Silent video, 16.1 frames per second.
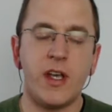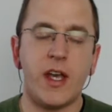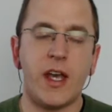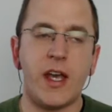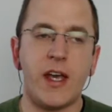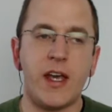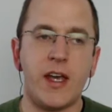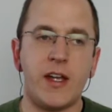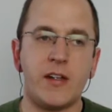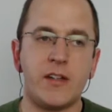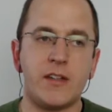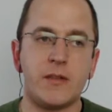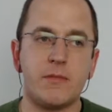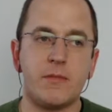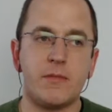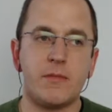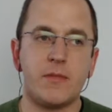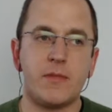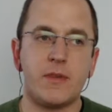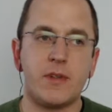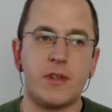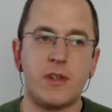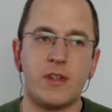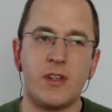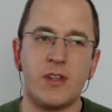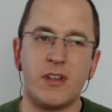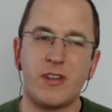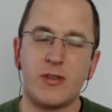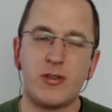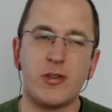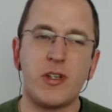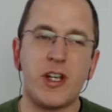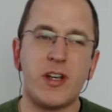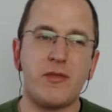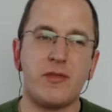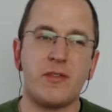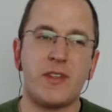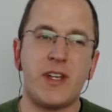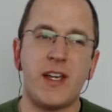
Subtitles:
And you should have